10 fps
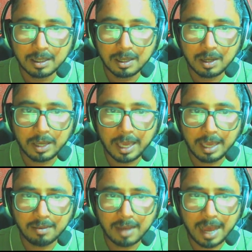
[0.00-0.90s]

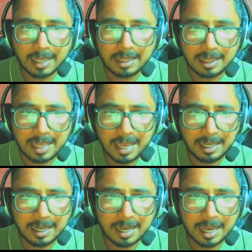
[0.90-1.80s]
Okay, I
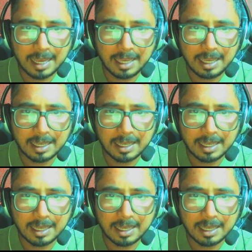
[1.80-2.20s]
think okay,